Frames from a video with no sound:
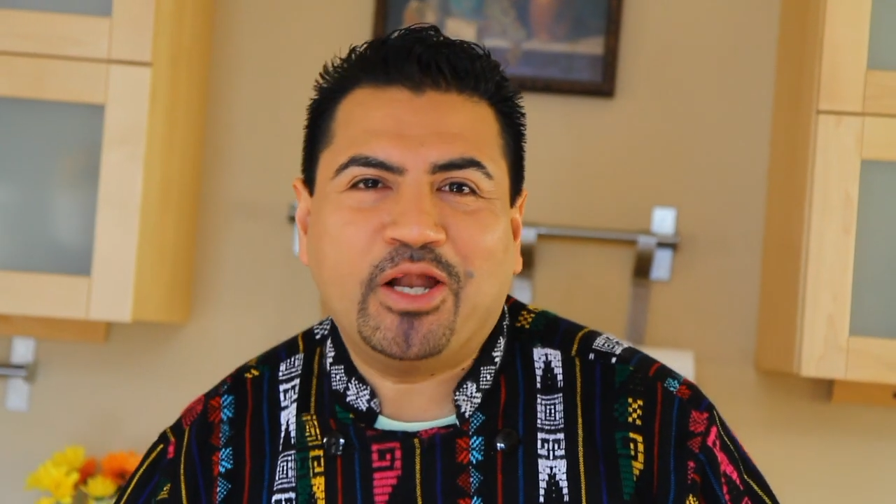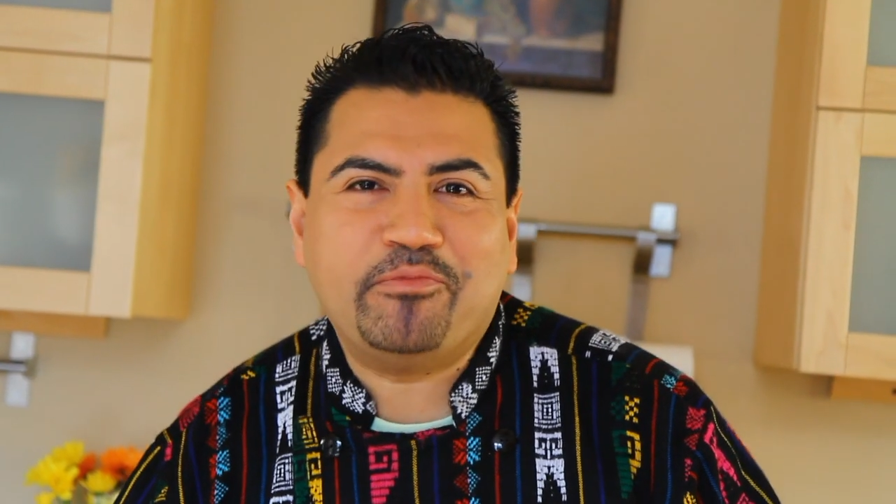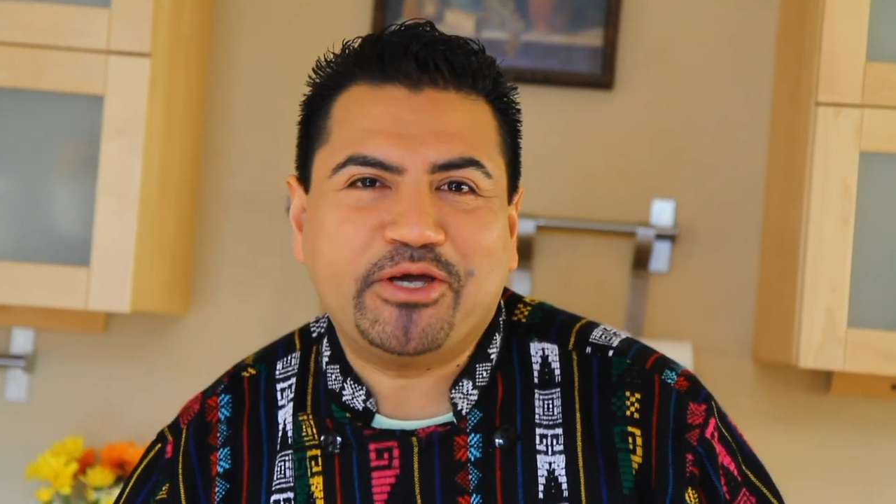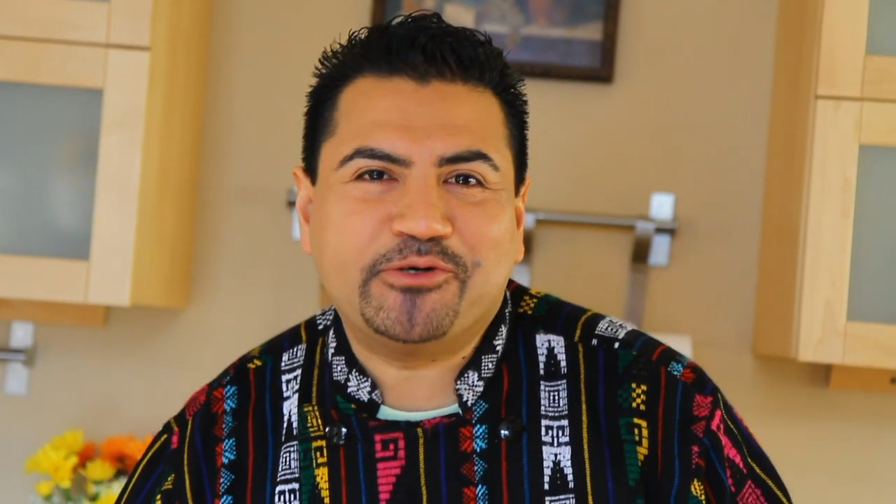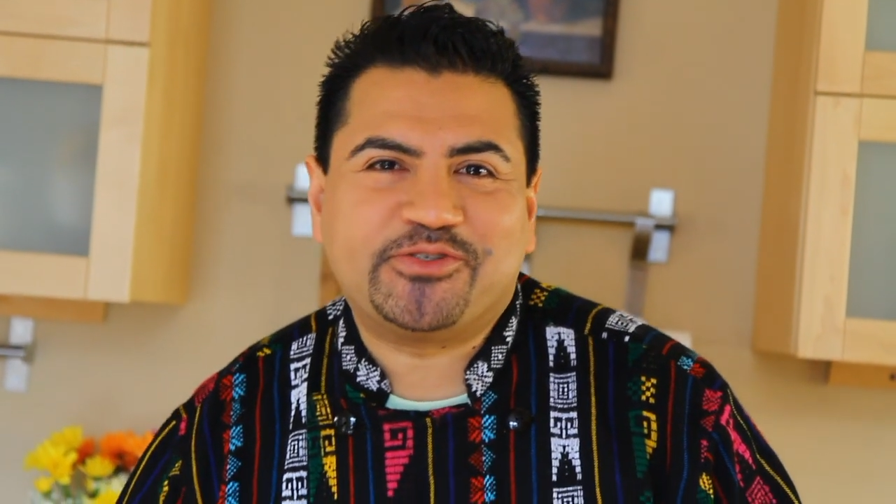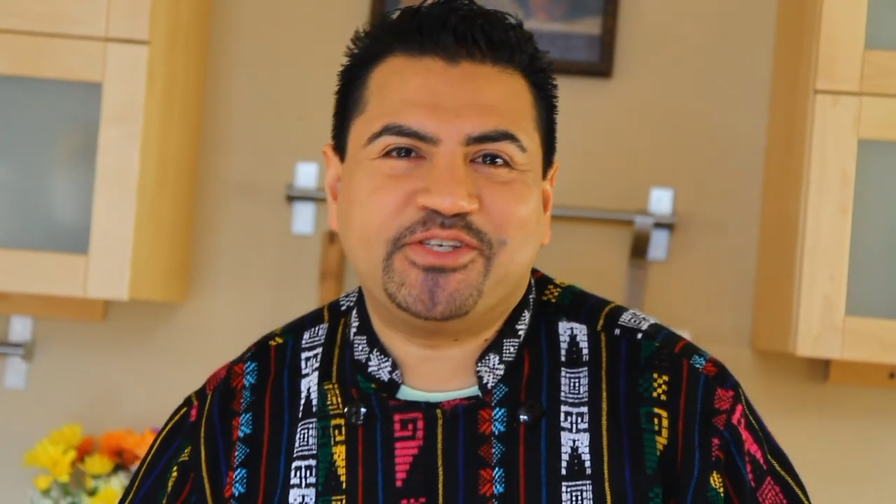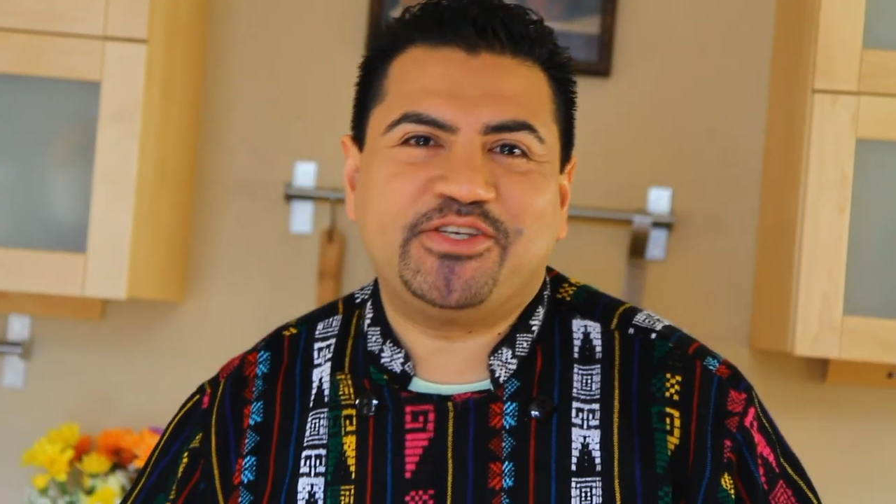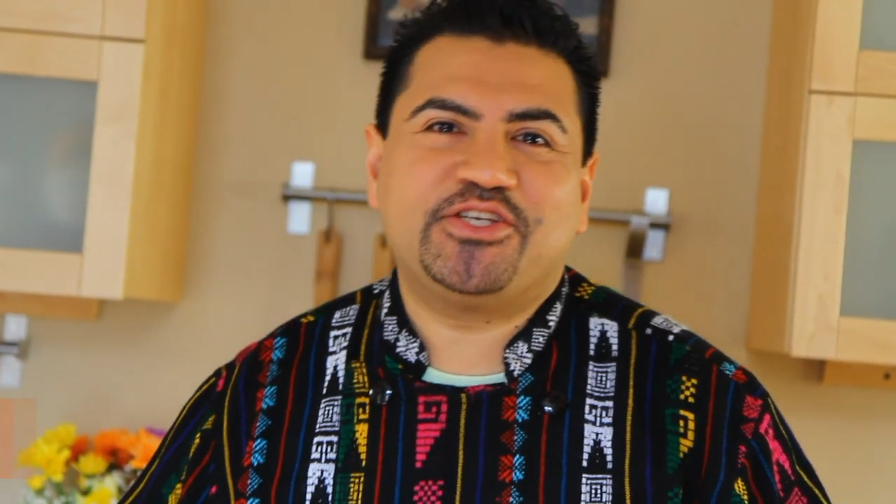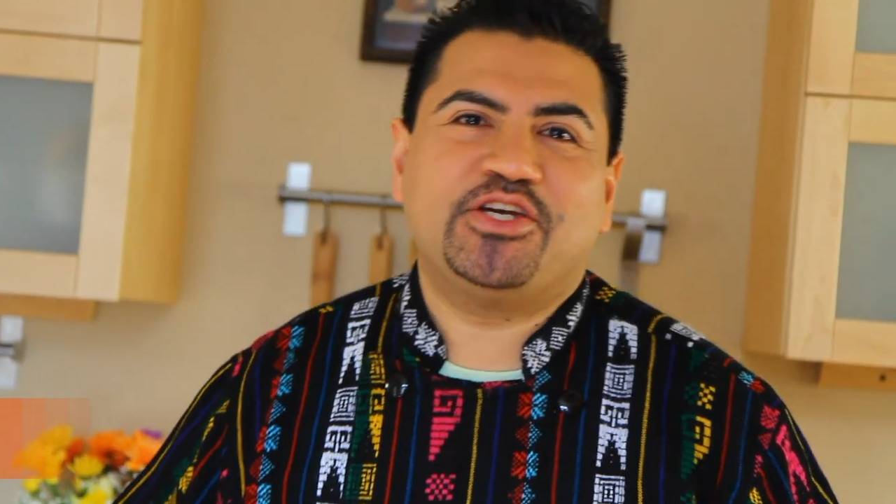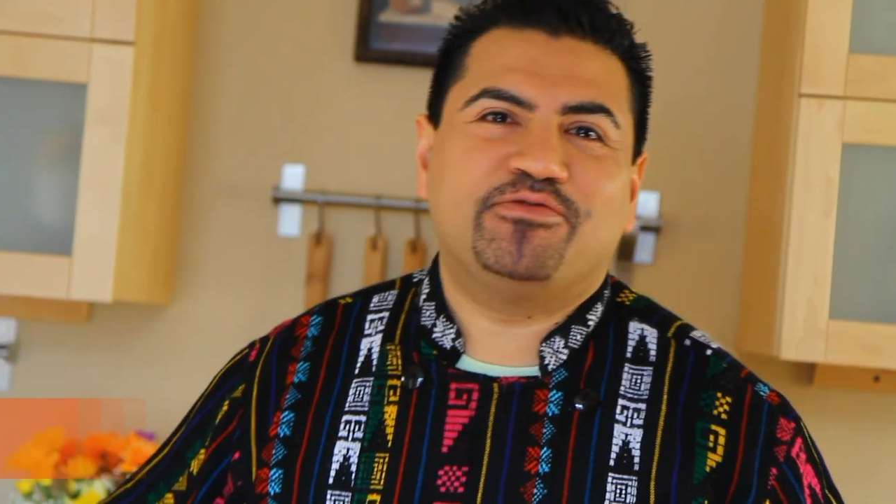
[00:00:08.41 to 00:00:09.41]
amigos,
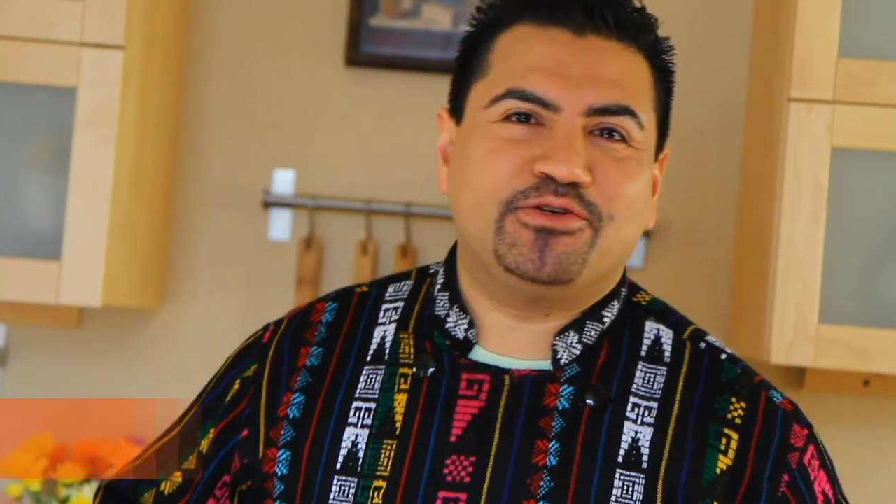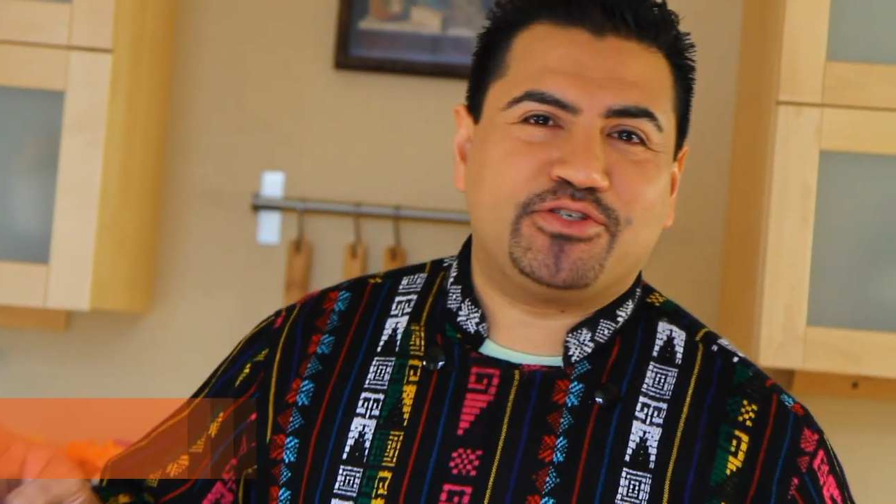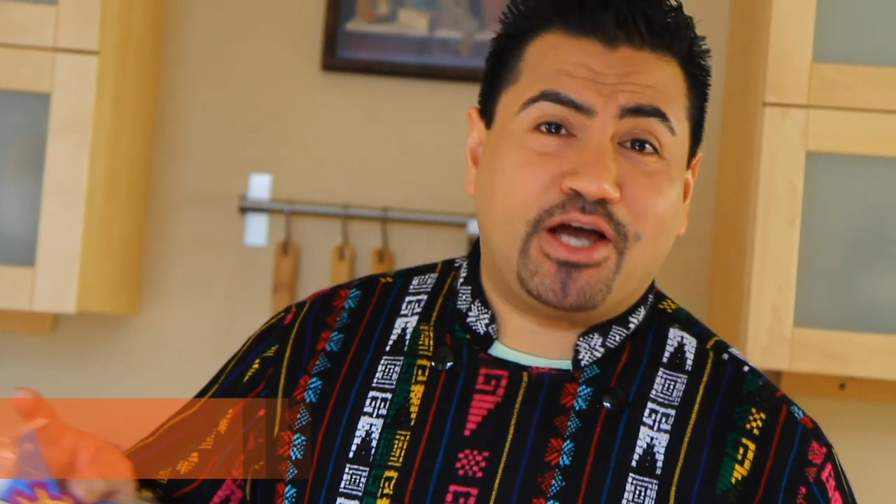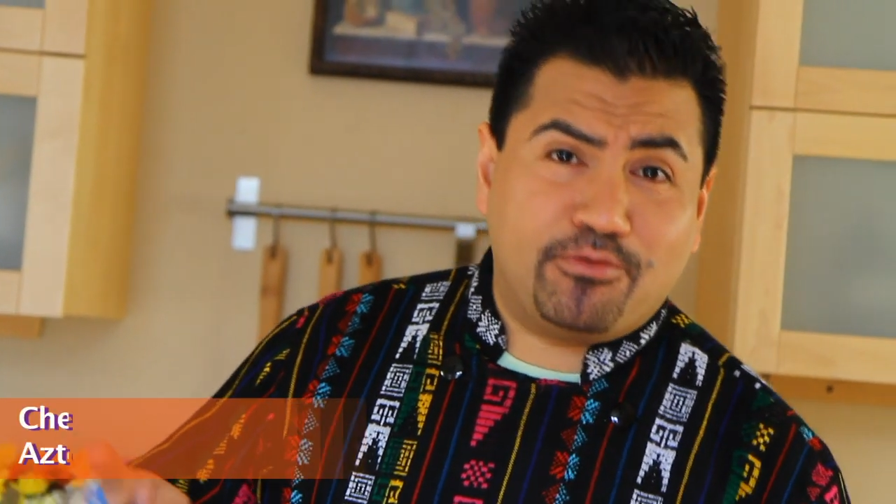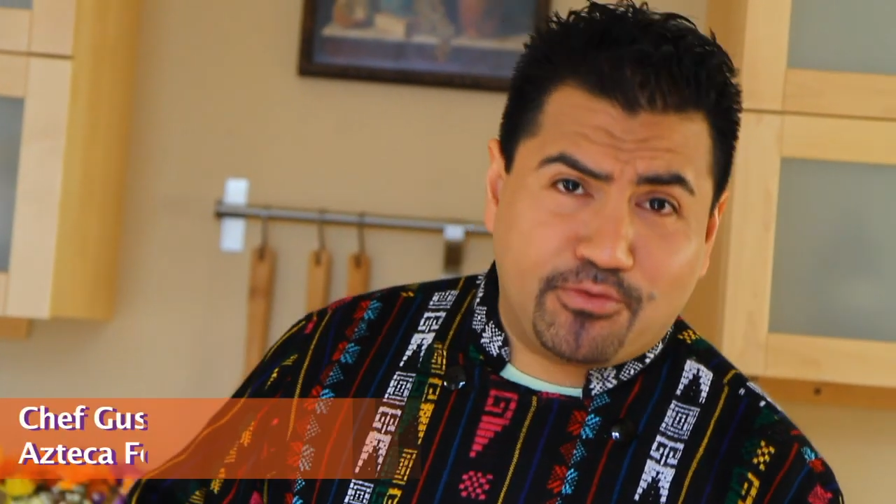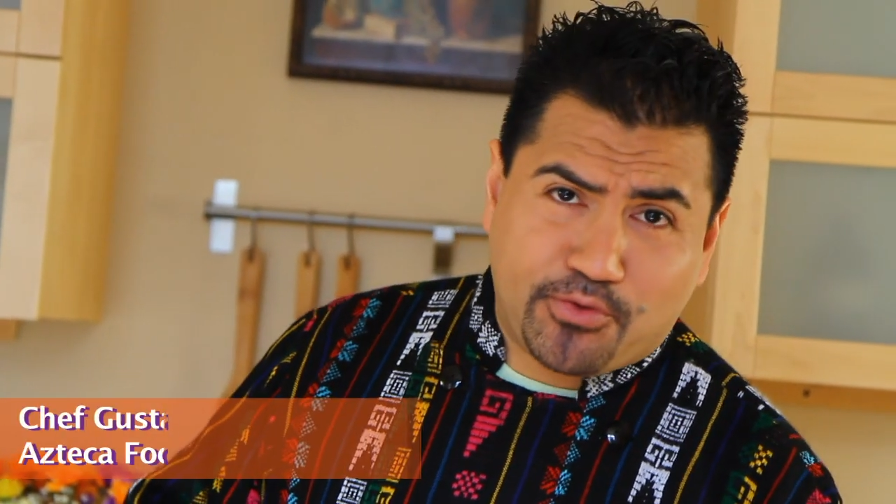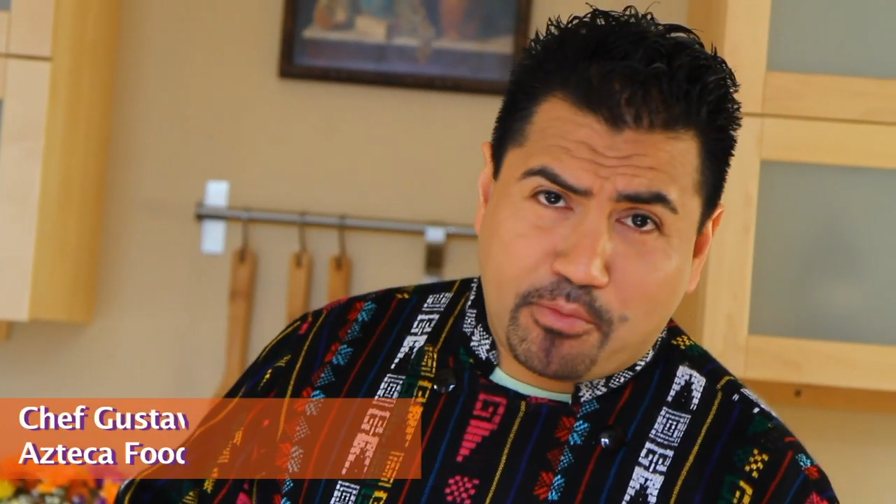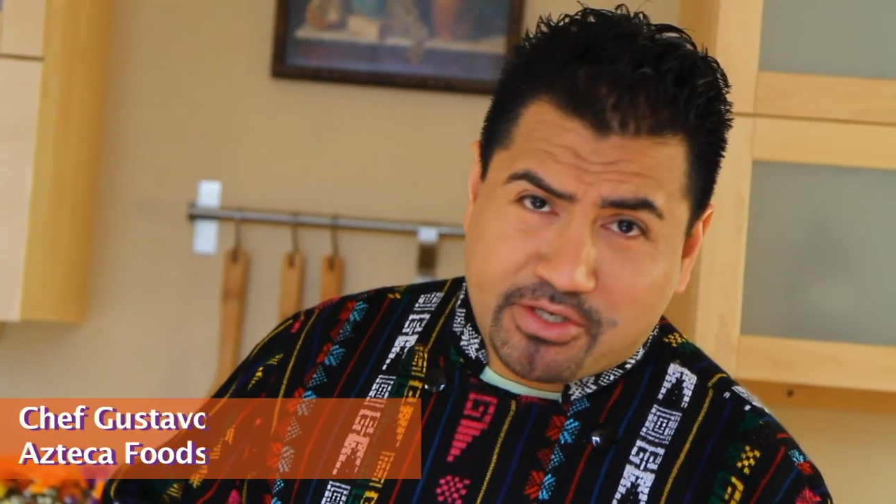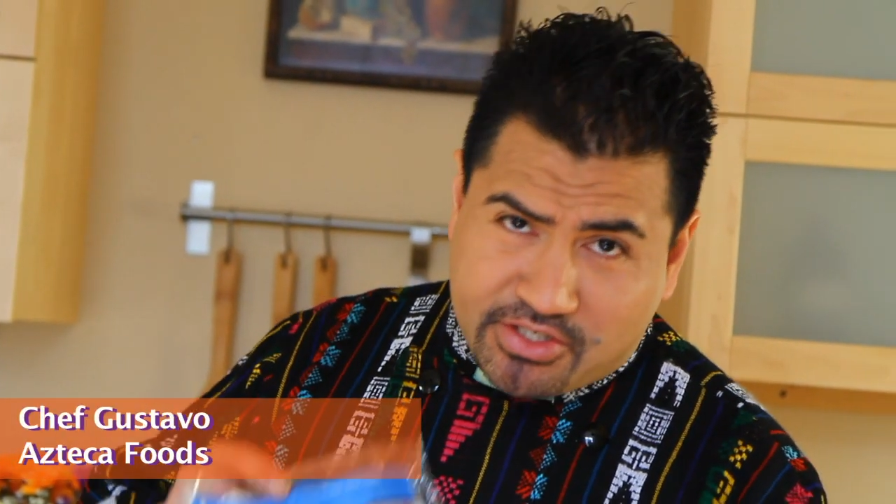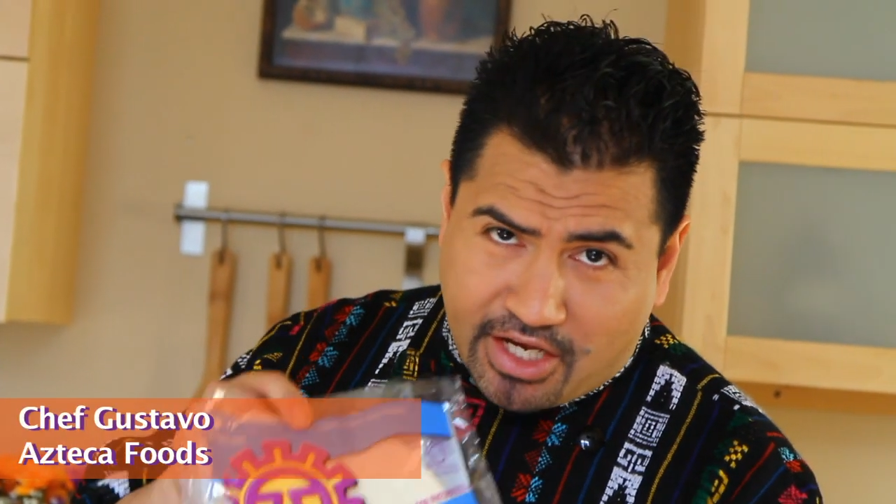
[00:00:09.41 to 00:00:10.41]
this is Chef Gustavo
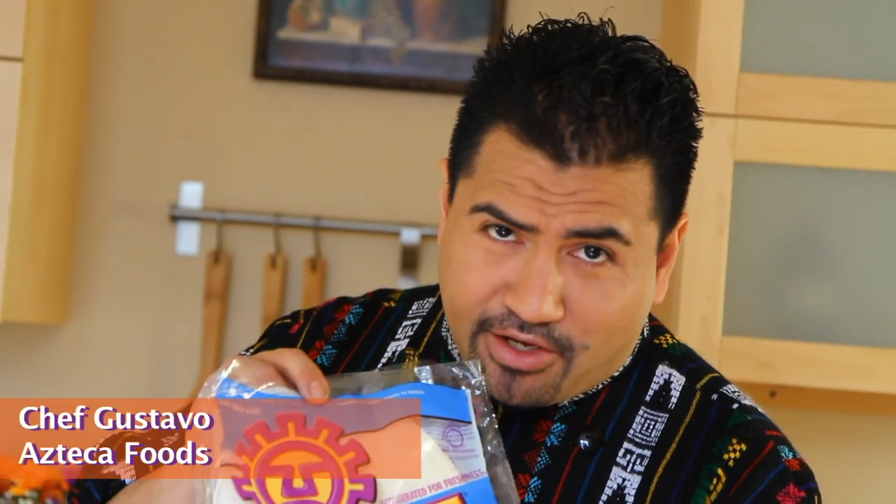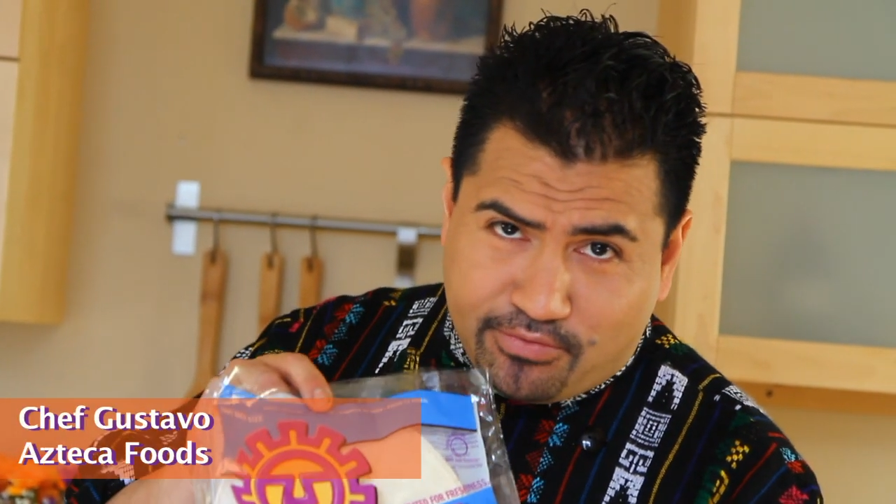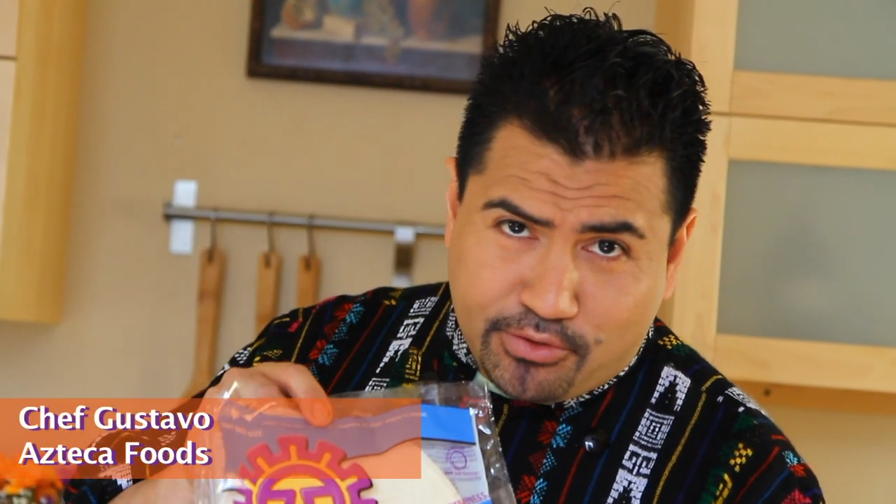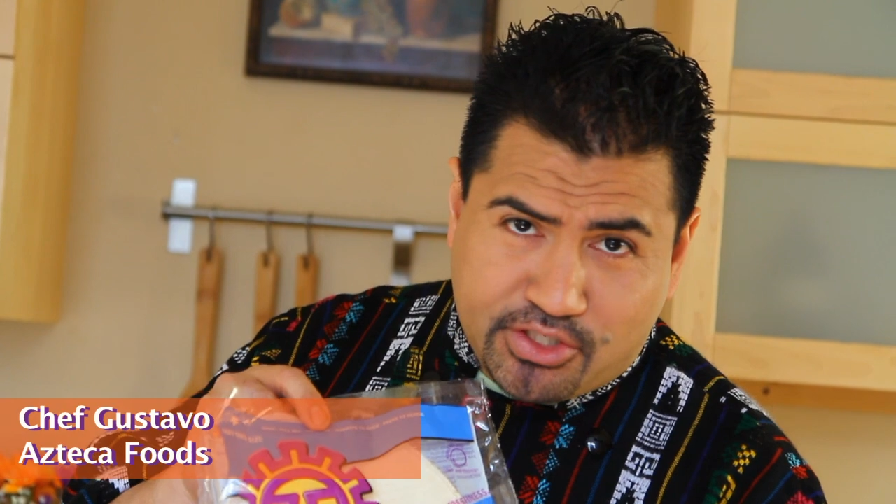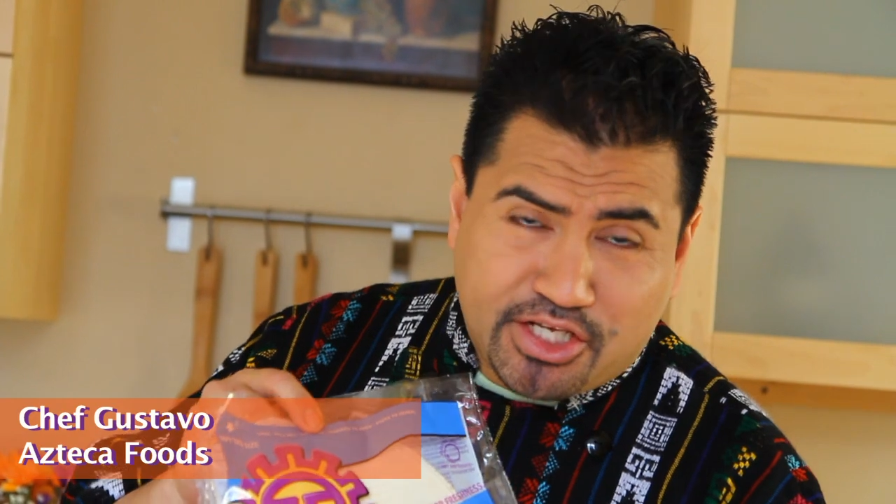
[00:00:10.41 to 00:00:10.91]
from Azteca Foods,